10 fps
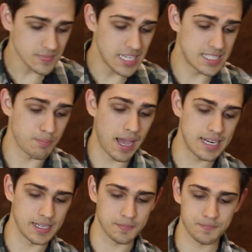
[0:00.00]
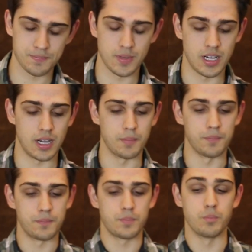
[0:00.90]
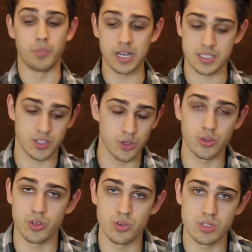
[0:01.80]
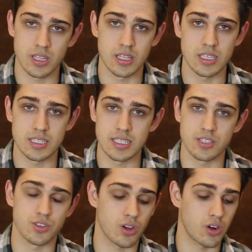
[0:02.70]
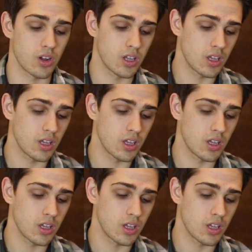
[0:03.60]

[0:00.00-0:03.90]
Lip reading: It's maddening. But good news that the CSR